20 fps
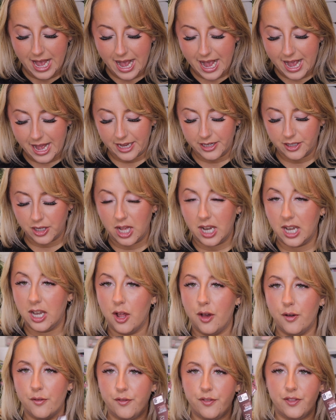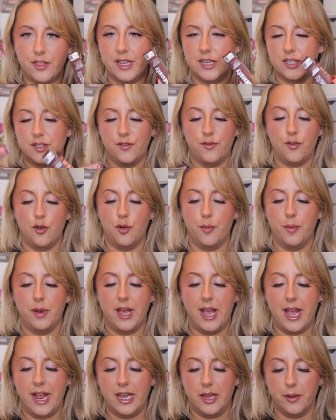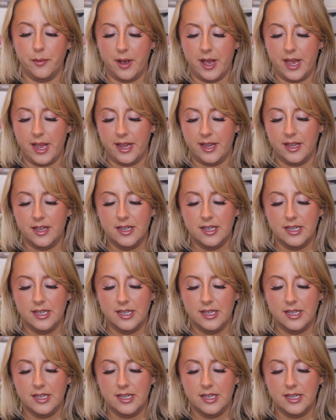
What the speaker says: And I love this formula anyway.